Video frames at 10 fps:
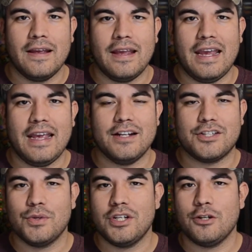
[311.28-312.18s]
and as
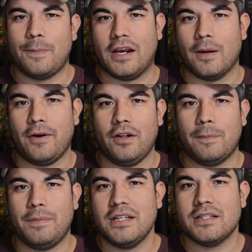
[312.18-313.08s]
soon as you pick up all the
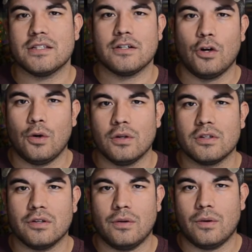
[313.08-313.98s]
pieces of
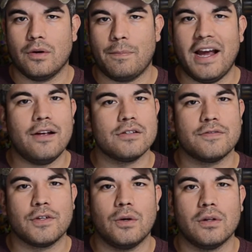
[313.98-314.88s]
gold or piles
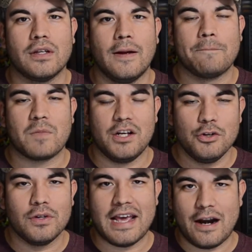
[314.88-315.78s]
of gold, a
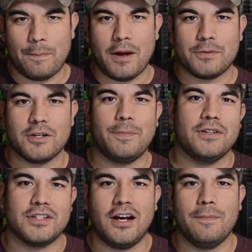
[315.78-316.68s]
new ladder pops up
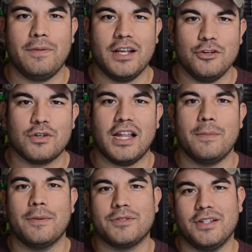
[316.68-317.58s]
on top and you
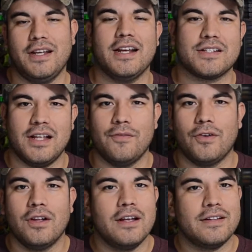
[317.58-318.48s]
climb up to the next
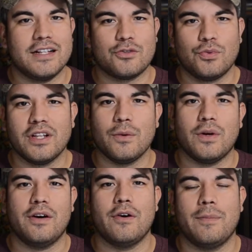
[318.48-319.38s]
level. That's really
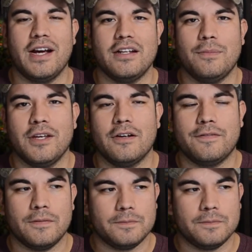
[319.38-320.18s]
what it reminded me of.